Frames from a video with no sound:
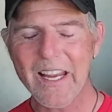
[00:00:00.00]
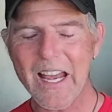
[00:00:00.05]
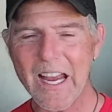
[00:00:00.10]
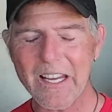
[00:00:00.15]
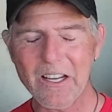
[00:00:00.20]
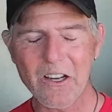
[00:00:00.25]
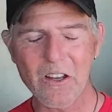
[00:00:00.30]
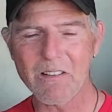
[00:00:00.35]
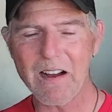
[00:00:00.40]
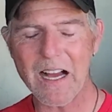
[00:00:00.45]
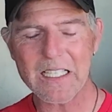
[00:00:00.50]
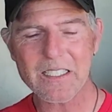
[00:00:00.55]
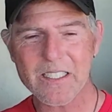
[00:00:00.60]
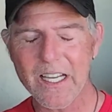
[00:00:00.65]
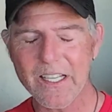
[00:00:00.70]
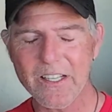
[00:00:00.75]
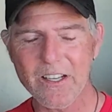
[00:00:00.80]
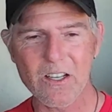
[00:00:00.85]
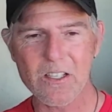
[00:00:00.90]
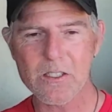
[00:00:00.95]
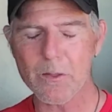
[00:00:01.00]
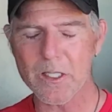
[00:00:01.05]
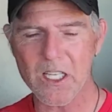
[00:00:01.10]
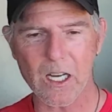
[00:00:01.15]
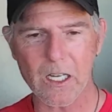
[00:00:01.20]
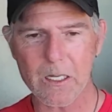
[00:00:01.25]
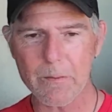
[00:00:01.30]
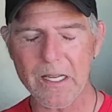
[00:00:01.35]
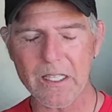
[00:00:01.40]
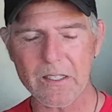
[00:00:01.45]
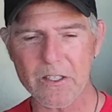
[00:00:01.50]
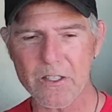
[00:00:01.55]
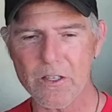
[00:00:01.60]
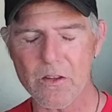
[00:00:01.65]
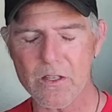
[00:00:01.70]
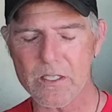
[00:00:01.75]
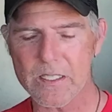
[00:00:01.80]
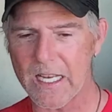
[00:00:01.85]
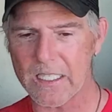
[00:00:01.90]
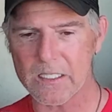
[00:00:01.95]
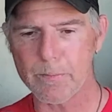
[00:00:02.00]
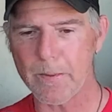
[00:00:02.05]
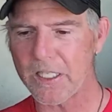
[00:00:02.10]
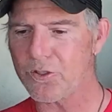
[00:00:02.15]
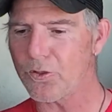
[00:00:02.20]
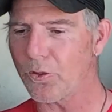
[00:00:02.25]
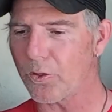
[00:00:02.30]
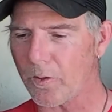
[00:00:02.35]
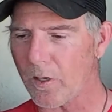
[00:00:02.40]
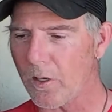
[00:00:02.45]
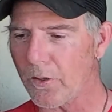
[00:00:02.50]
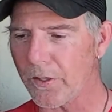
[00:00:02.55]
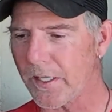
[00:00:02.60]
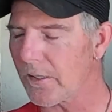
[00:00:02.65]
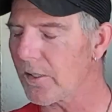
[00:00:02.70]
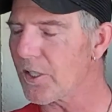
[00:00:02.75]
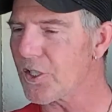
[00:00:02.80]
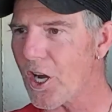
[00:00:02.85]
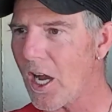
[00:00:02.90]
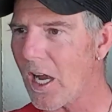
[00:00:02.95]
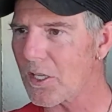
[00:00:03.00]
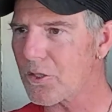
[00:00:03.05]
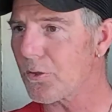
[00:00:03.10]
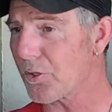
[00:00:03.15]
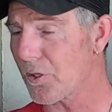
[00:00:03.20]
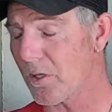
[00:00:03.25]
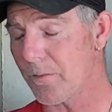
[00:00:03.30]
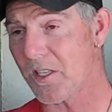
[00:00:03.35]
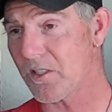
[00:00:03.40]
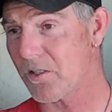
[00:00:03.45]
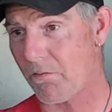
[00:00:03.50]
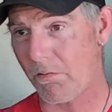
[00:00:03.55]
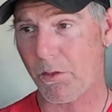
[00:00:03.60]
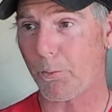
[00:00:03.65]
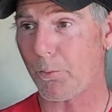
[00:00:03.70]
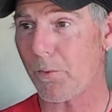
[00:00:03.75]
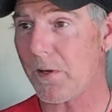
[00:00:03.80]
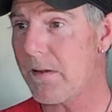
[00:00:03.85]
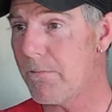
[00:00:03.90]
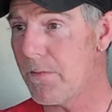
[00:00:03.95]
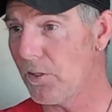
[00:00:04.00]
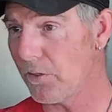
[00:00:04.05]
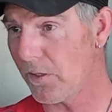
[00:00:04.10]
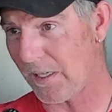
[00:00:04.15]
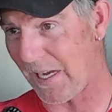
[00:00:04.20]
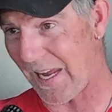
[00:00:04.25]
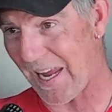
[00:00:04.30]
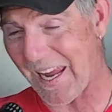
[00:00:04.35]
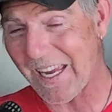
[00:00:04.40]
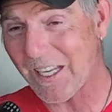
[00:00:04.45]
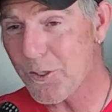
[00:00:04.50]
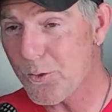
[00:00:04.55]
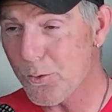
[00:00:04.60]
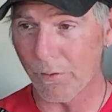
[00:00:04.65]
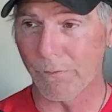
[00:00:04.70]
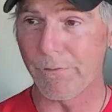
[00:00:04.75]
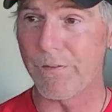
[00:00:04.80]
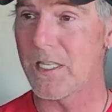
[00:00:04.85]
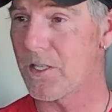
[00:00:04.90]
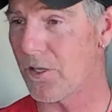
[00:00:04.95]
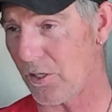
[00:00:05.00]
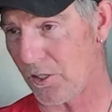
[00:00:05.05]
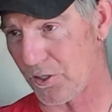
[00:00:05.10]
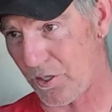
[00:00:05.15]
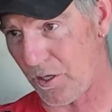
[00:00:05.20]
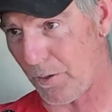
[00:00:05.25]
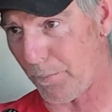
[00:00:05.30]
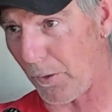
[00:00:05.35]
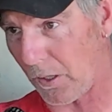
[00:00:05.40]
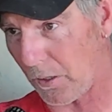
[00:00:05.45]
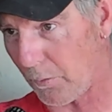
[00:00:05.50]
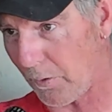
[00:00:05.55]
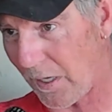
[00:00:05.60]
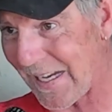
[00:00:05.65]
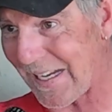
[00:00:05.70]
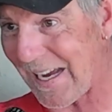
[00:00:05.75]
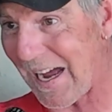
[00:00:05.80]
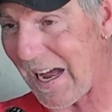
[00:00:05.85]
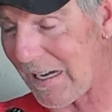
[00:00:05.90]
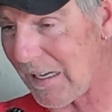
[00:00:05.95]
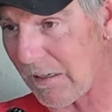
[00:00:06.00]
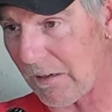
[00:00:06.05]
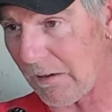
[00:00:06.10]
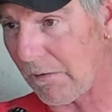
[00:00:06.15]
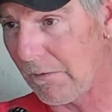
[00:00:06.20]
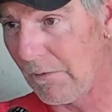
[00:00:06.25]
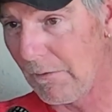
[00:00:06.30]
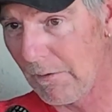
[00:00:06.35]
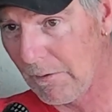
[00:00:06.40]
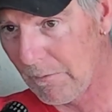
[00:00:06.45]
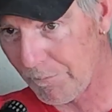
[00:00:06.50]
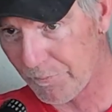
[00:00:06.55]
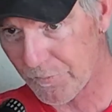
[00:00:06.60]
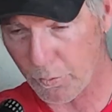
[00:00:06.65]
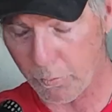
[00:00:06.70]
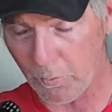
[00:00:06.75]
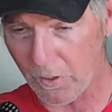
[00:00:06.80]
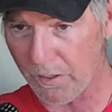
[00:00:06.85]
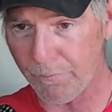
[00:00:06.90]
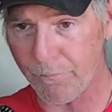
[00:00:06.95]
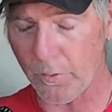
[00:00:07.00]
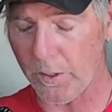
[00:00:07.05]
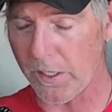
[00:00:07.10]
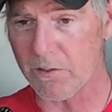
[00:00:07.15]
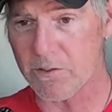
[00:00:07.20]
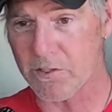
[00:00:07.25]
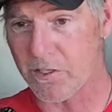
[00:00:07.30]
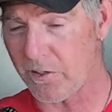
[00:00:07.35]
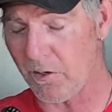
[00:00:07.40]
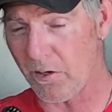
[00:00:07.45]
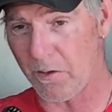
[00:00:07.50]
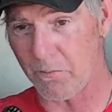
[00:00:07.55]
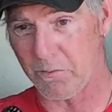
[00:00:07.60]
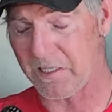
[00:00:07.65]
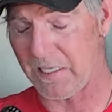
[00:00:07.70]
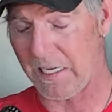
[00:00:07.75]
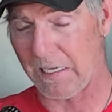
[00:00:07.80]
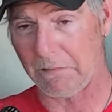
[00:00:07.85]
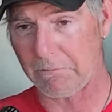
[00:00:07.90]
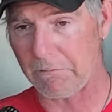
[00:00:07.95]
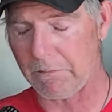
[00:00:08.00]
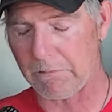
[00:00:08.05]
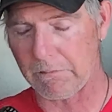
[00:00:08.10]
Yeah, the last 10 years we talk about, this exponential growth here in Joshua Tree. I mean, there's 3 million annual visitors to the park. When I got here 24 years ago, it was like